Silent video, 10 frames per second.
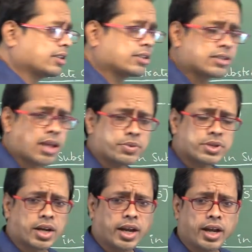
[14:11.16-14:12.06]

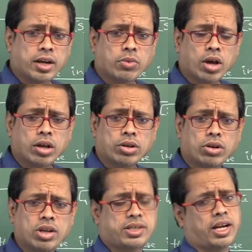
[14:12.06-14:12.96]
substrate
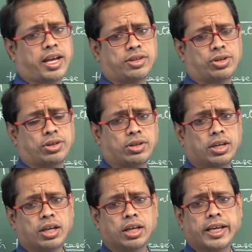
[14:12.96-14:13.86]
molecule is attached.
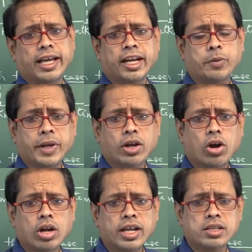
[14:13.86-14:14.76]
Can it be
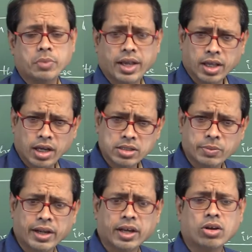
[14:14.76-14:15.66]
called as
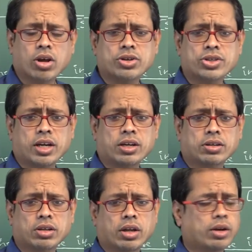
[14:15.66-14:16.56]
Michaelis-Menten constant?
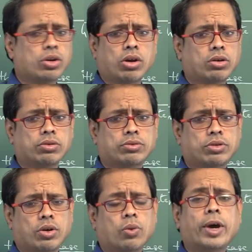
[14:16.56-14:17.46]
No.
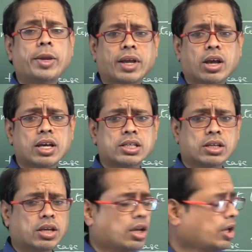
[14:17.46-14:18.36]
Why? Because
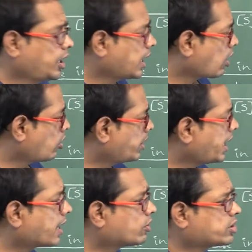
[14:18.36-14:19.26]
here how many
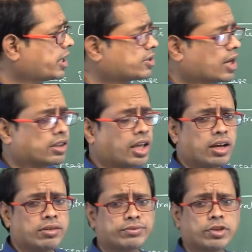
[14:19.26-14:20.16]
active sites are
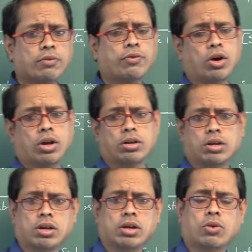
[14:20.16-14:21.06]
there? 4.
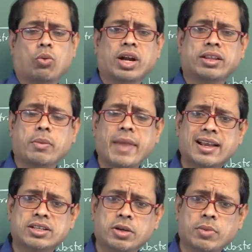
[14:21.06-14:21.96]
What is the
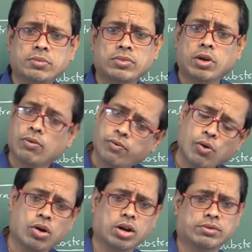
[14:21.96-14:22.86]
maximum?
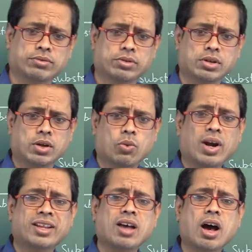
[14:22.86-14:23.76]
4.
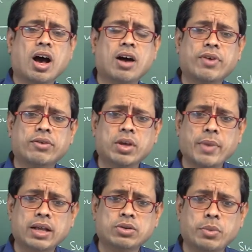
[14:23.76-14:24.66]
What is the half of the
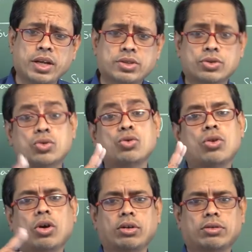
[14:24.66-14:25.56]
maximum means? 2,
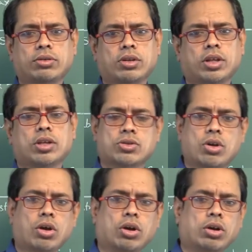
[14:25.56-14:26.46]
no?
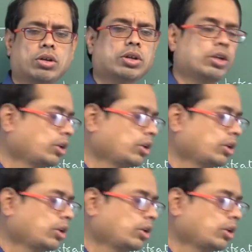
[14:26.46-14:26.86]
So,